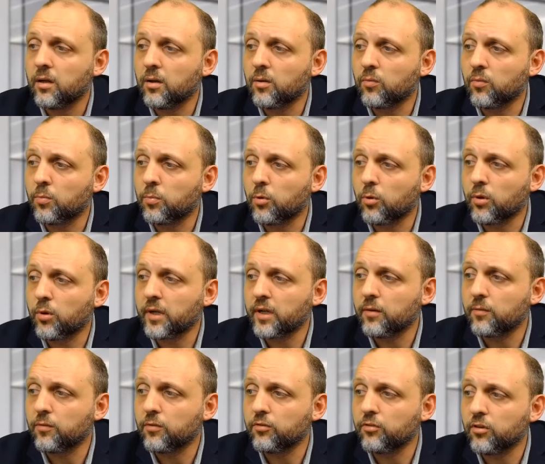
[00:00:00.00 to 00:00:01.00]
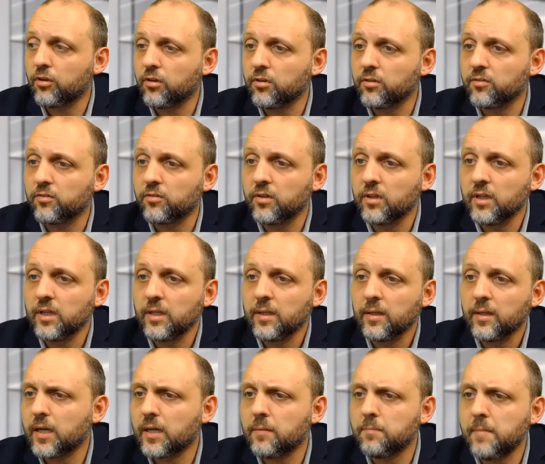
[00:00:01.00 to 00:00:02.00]
reporting of results,
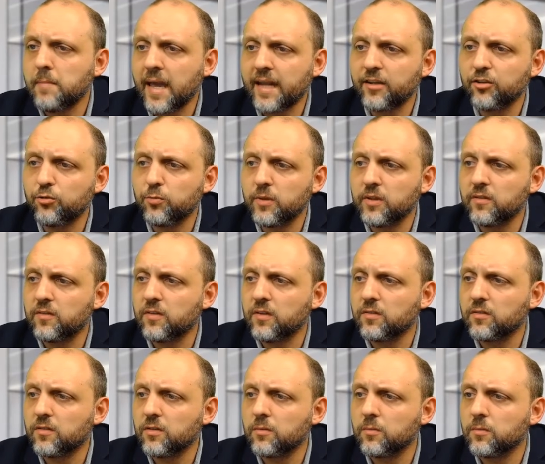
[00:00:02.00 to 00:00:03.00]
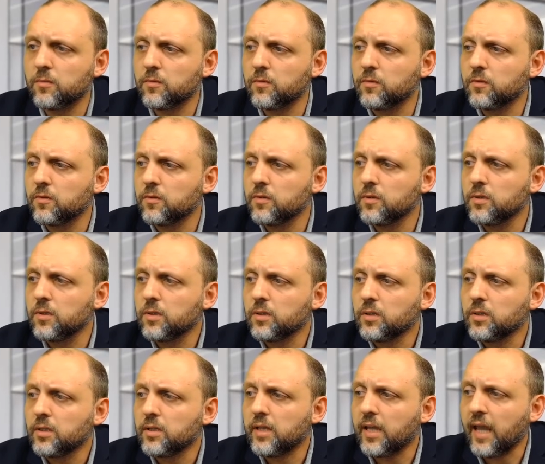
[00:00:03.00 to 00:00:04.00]
and management systems.
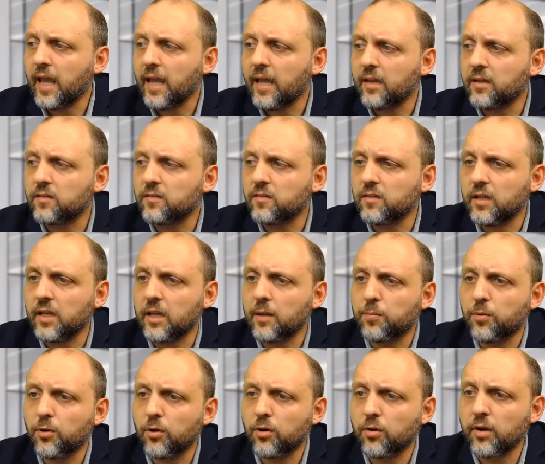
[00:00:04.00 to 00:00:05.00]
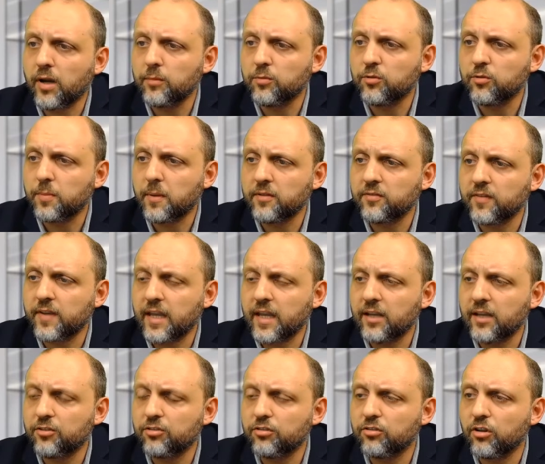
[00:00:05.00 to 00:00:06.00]
The ASCA program
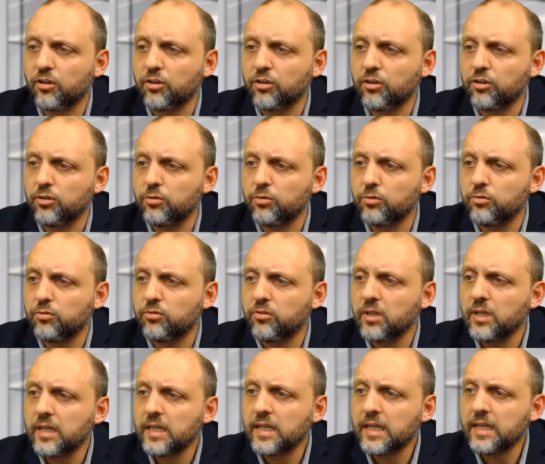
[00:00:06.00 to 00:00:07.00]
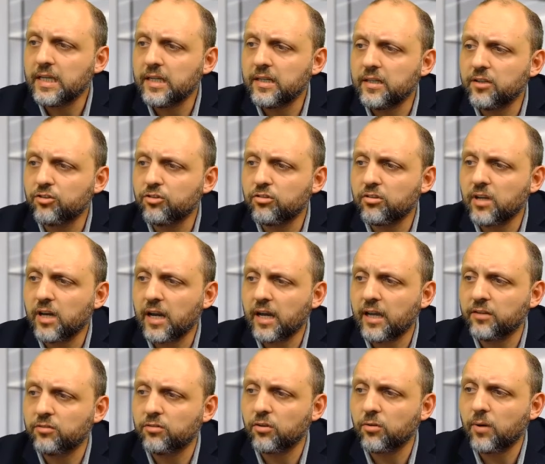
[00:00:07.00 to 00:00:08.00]
specifications are used in addition to
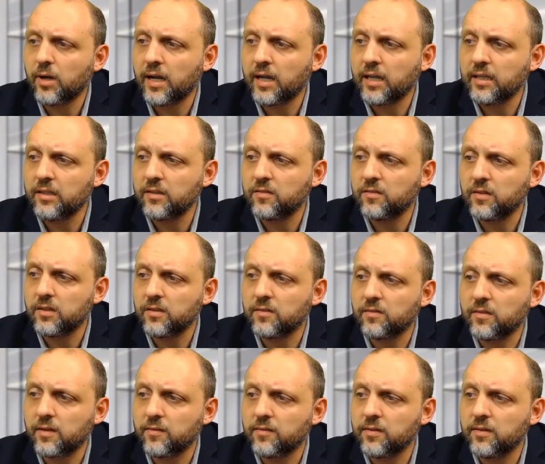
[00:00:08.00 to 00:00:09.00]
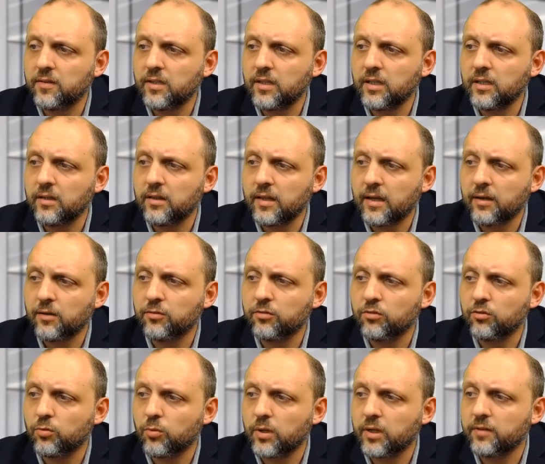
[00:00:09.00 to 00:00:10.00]
ISO IEC
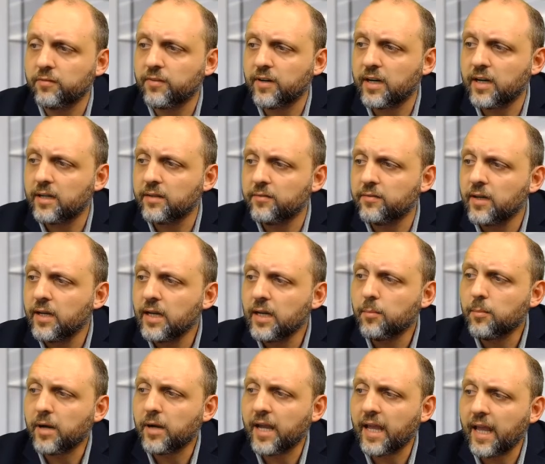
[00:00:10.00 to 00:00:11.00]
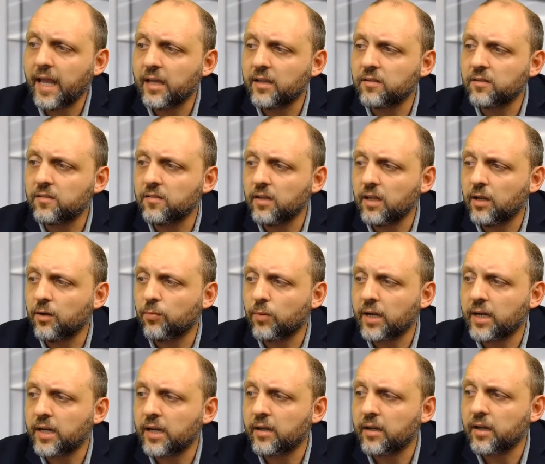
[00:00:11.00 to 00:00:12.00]
17025 by ASCA
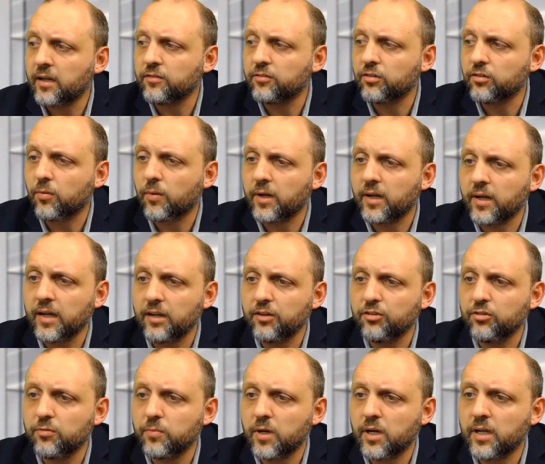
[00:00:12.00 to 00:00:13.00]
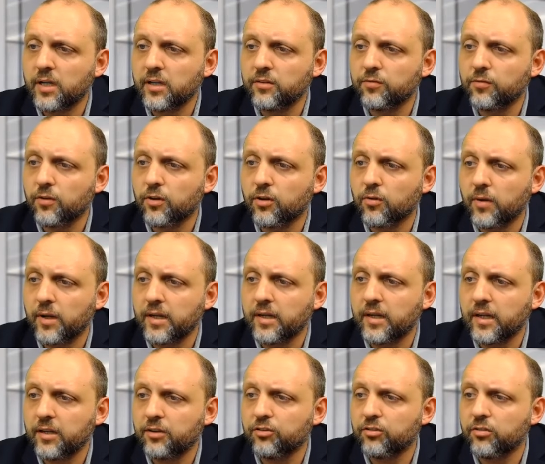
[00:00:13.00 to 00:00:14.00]
recognized accreditation bodies for
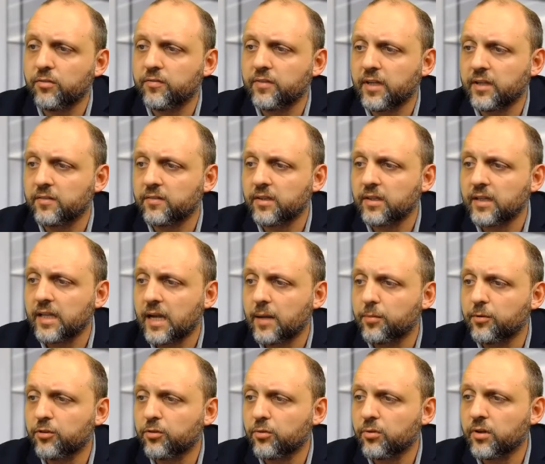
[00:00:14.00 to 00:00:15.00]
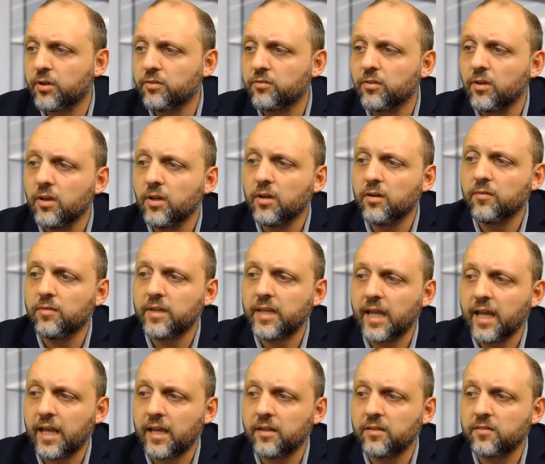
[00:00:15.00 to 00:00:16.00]
accreditation of testing laboratories for the
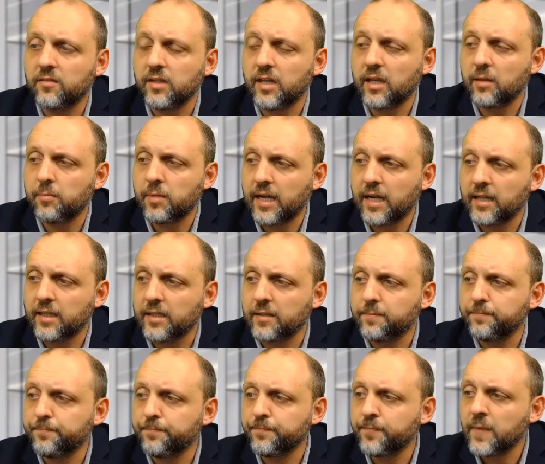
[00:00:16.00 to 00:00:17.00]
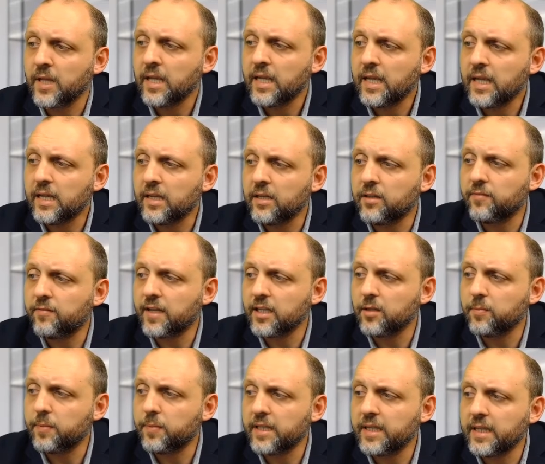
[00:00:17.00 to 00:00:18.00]
ASCA pilot. In
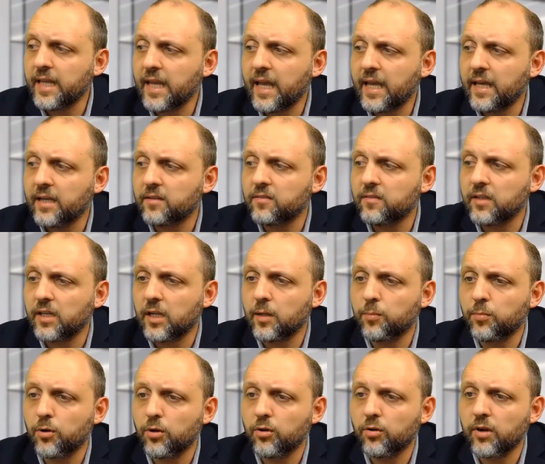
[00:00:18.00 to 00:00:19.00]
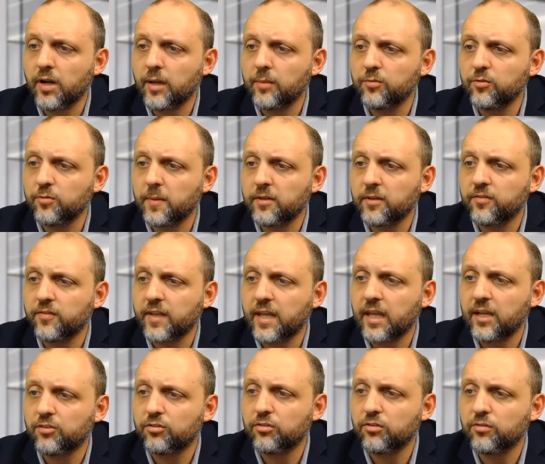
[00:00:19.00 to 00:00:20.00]
developing the ASCA program
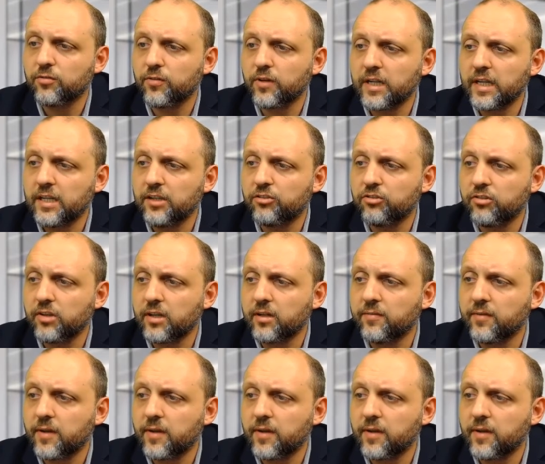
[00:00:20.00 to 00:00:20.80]
specifications for each set of